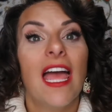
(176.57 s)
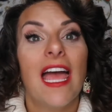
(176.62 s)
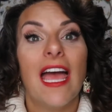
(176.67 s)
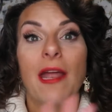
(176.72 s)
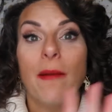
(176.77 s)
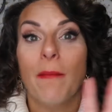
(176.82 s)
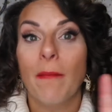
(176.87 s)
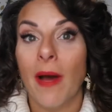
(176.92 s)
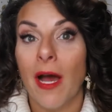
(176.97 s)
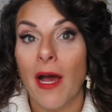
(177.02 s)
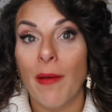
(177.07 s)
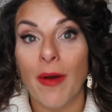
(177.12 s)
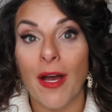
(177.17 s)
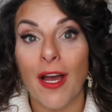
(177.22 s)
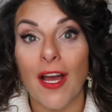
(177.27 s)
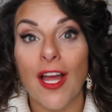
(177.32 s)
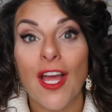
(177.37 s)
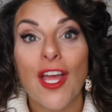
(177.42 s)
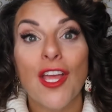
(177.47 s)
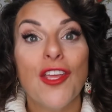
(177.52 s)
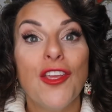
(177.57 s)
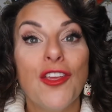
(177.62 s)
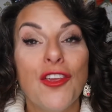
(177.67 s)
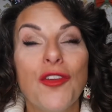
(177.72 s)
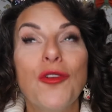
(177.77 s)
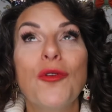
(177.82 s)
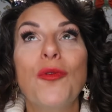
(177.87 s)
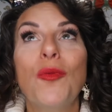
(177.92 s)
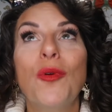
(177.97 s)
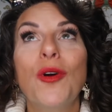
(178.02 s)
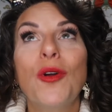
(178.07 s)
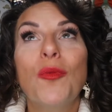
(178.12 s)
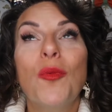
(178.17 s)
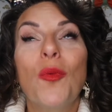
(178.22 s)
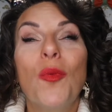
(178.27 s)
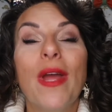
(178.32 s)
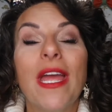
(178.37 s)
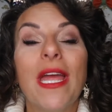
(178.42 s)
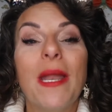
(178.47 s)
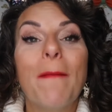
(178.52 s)
and Mama, you would
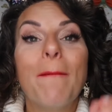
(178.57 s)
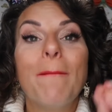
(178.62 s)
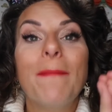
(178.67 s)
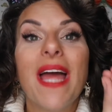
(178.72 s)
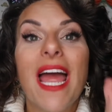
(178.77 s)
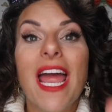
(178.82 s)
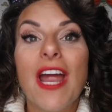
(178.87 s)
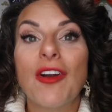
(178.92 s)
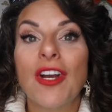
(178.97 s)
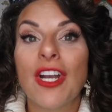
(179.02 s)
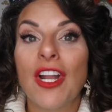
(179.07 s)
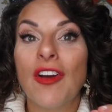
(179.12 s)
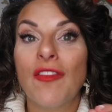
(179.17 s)
win Parent